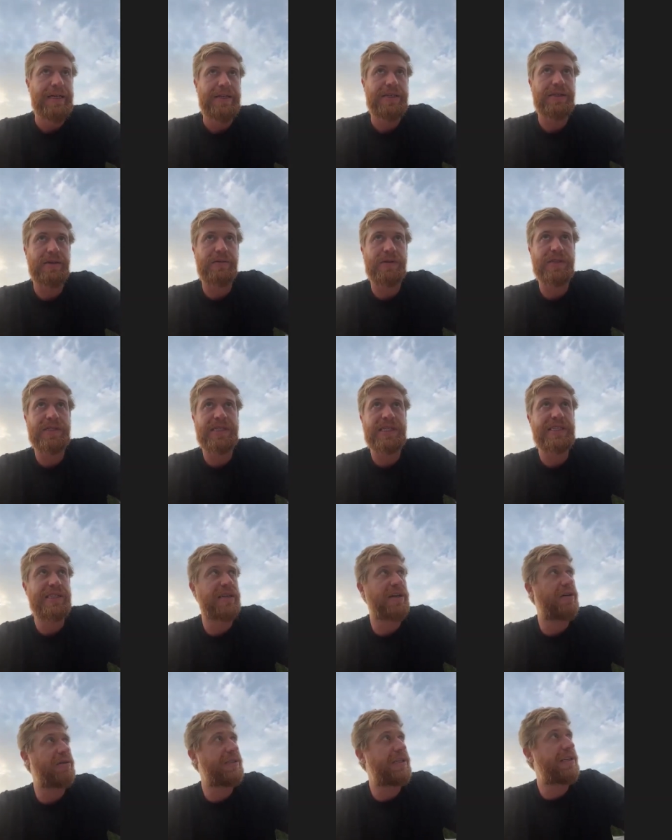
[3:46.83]
So the
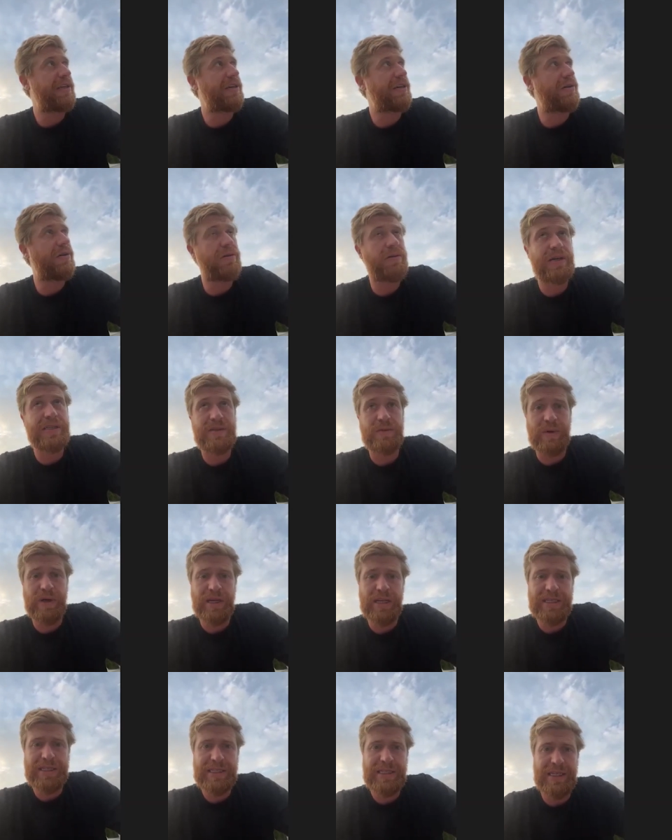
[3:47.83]
season go, didn't go as
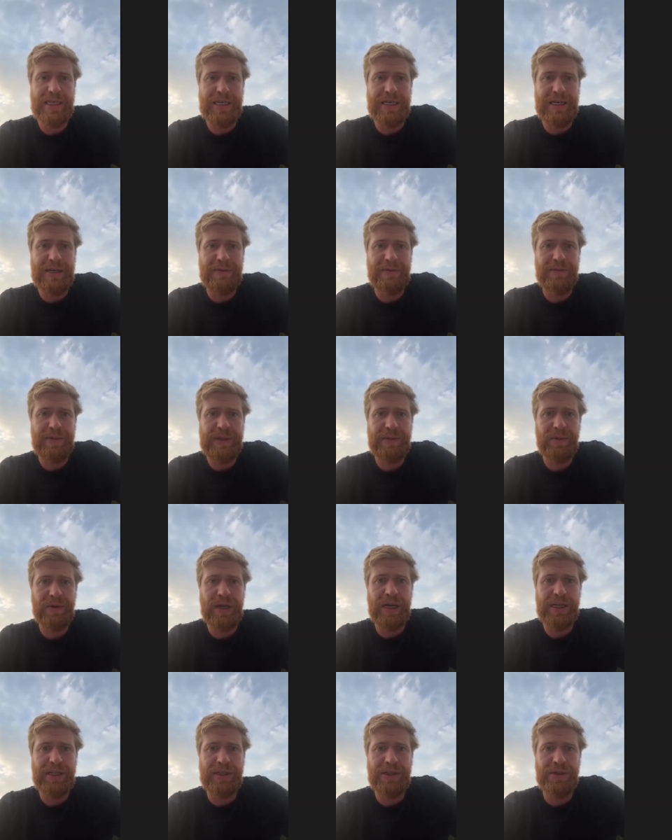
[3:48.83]
well as uh, we would
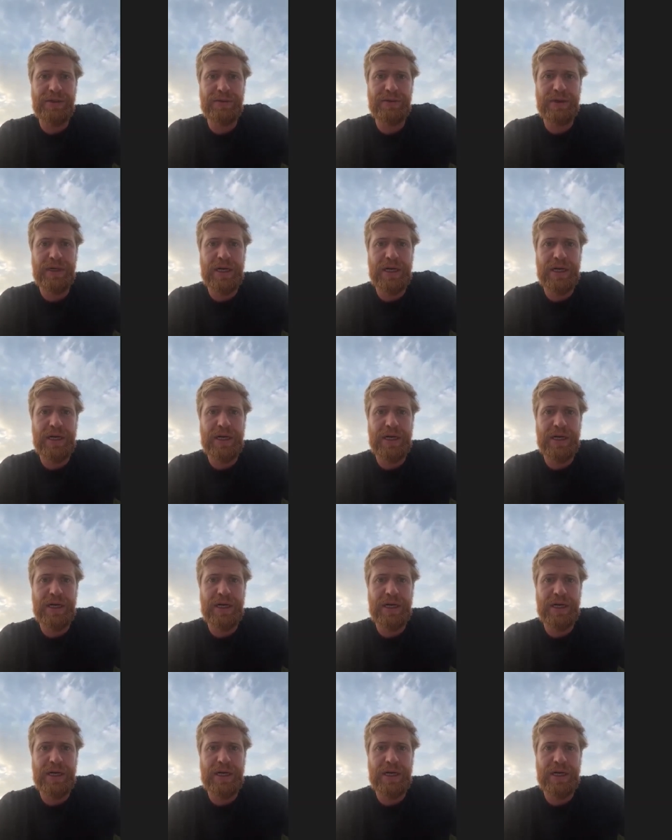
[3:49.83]
like to.